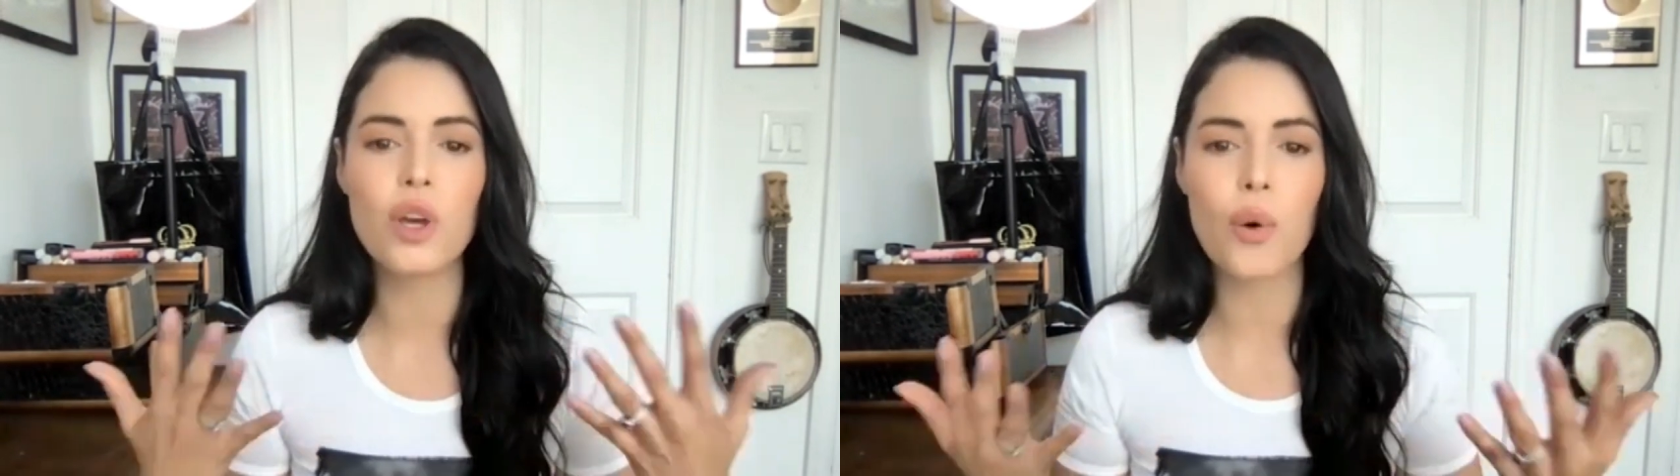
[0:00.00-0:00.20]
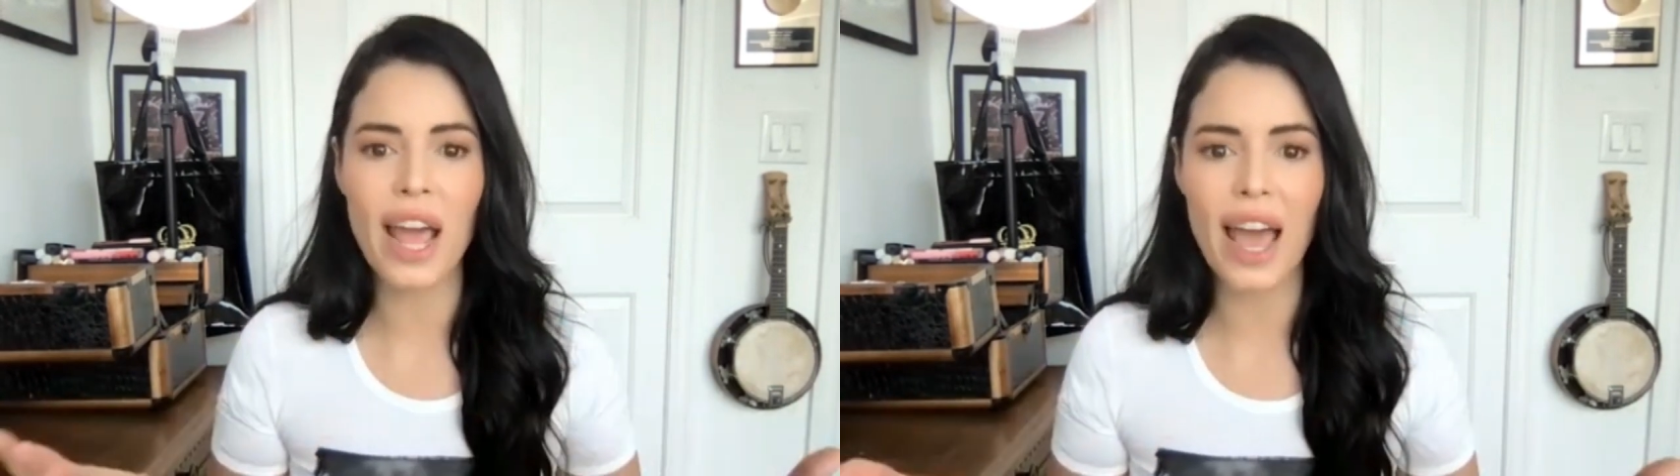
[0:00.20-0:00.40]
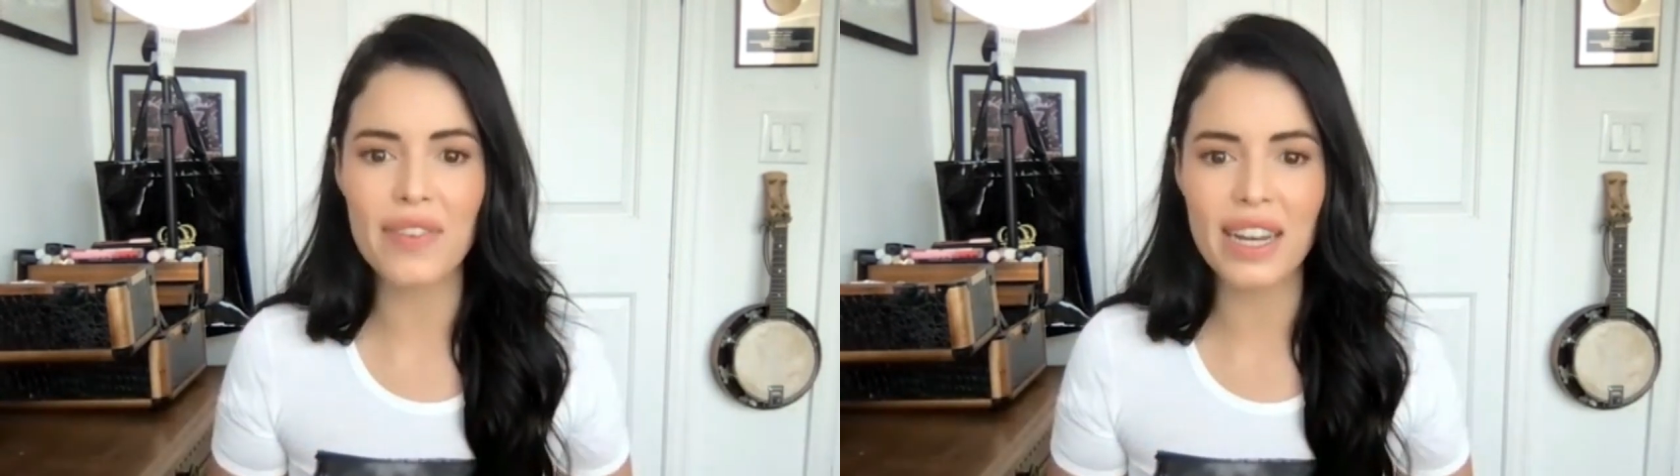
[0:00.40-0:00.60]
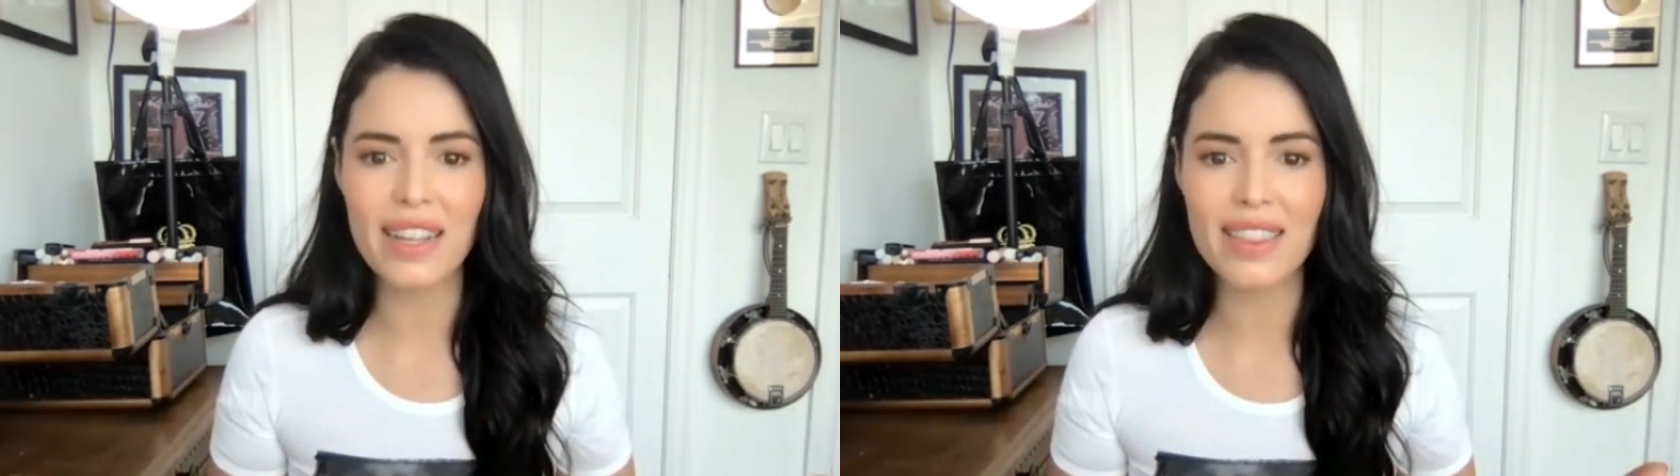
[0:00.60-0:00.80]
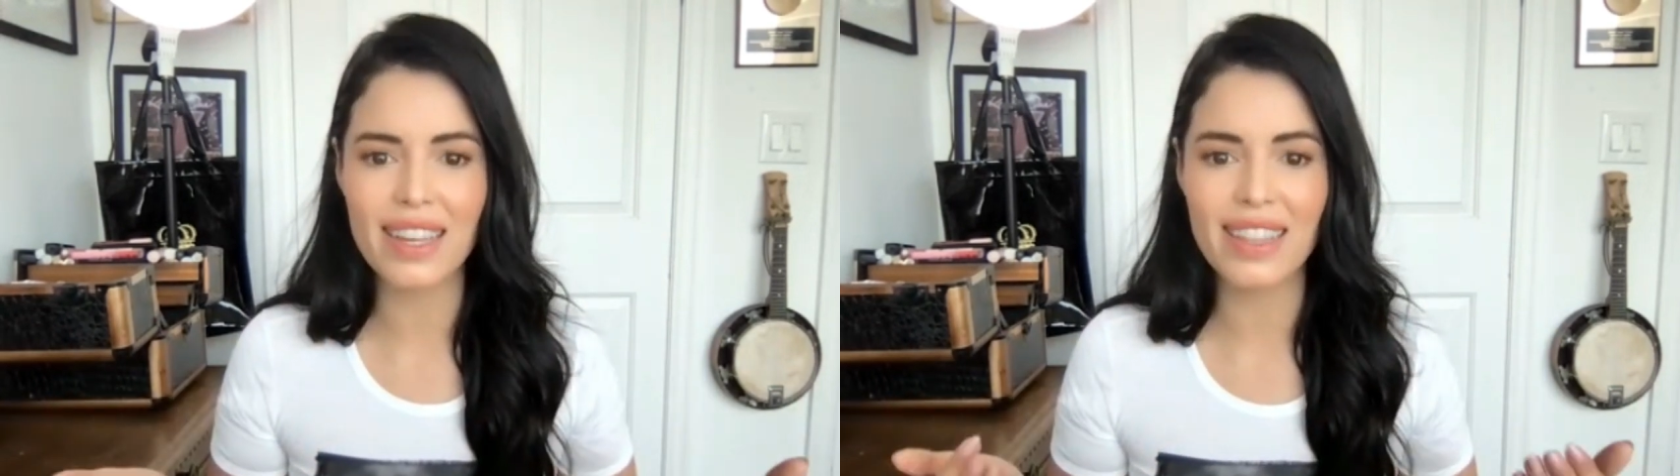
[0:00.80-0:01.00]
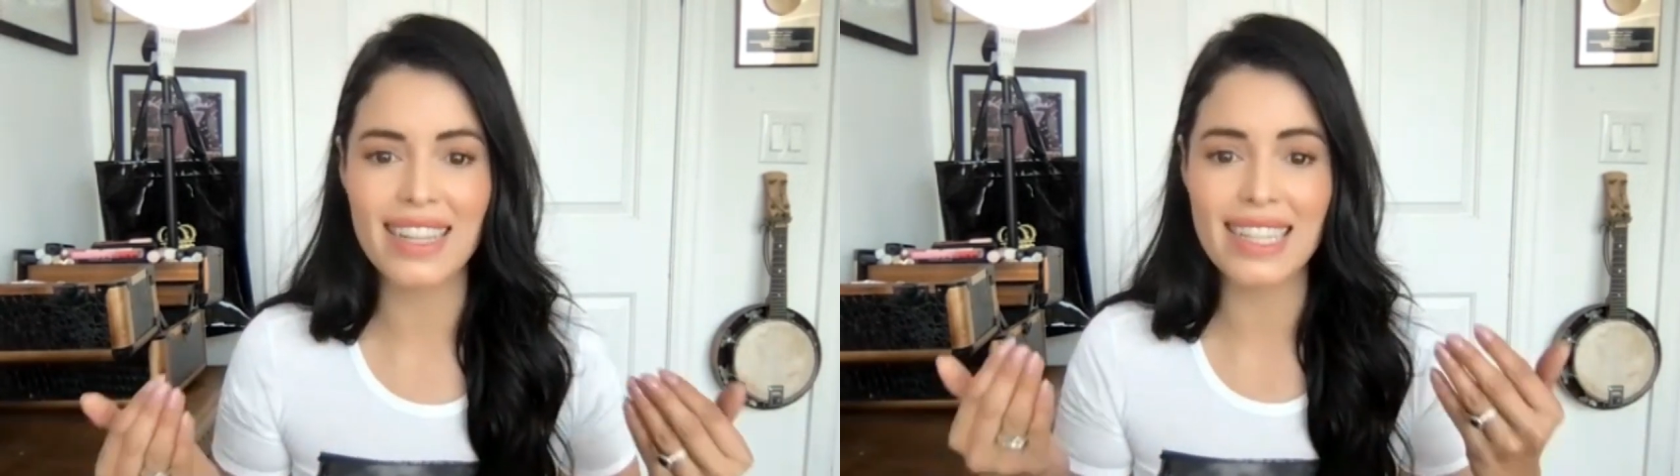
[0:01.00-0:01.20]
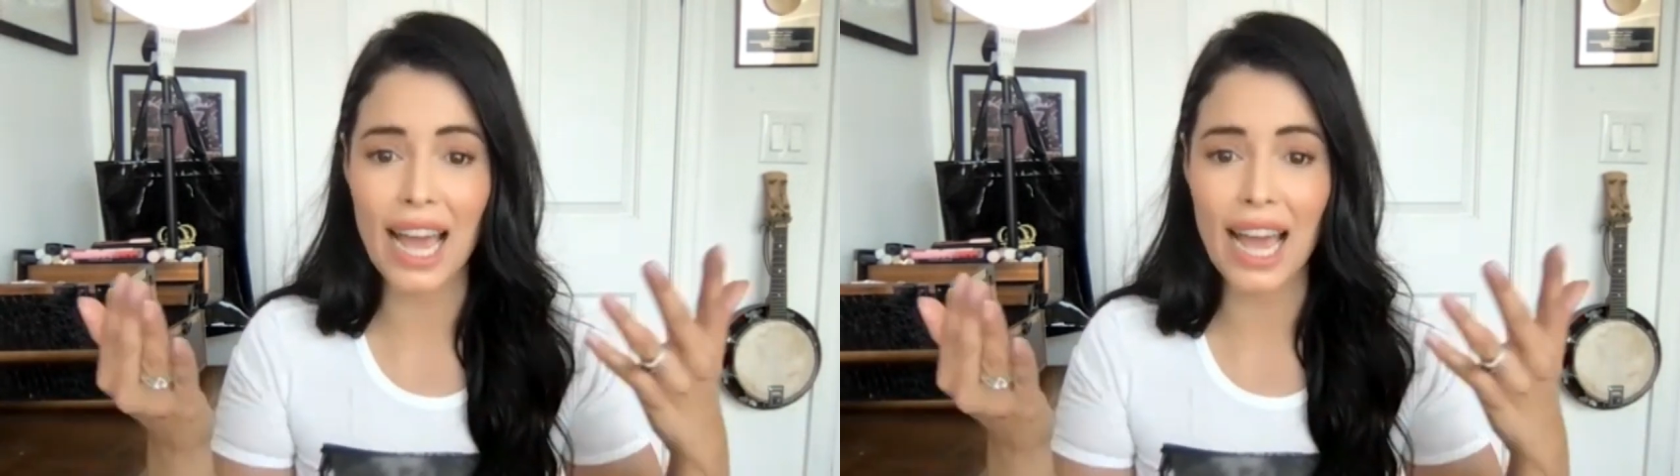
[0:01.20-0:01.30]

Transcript: don't have anything that's